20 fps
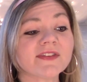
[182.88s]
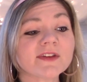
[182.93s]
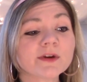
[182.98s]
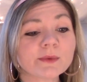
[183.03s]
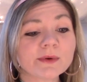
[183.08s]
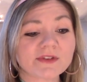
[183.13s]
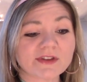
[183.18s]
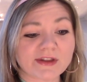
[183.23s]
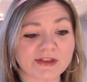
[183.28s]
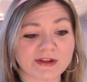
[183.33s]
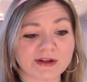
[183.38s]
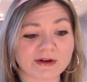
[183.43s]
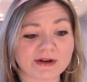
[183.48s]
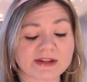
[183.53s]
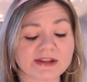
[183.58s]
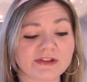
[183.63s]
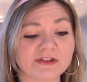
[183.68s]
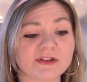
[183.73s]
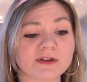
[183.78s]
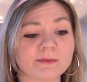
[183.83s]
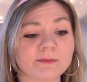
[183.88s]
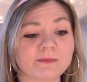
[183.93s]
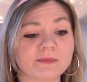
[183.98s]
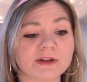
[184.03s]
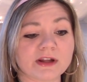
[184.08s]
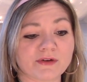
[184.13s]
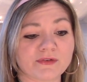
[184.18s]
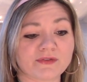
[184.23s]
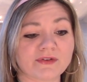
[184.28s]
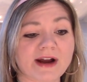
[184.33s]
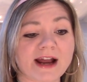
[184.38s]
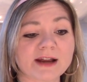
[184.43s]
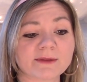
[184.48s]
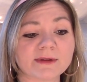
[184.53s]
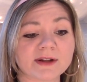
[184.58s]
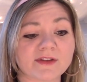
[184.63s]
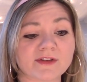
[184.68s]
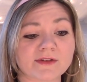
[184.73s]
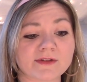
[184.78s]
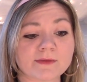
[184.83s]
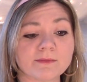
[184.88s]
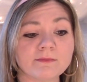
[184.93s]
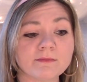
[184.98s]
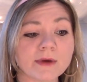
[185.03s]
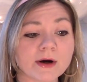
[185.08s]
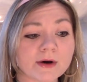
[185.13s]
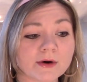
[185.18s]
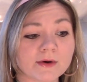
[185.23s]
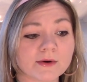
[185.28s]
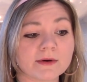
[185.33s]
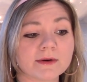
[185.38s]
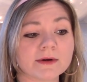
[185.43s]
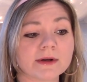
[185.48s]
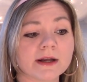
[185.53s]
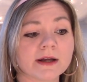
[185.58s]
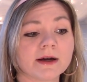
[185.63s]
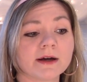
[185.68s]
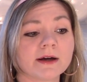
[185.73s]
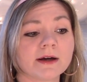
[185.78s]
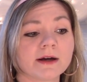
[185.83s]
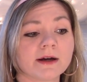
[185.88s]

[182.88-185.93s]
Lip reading: there was a theory that the fragments of the moon,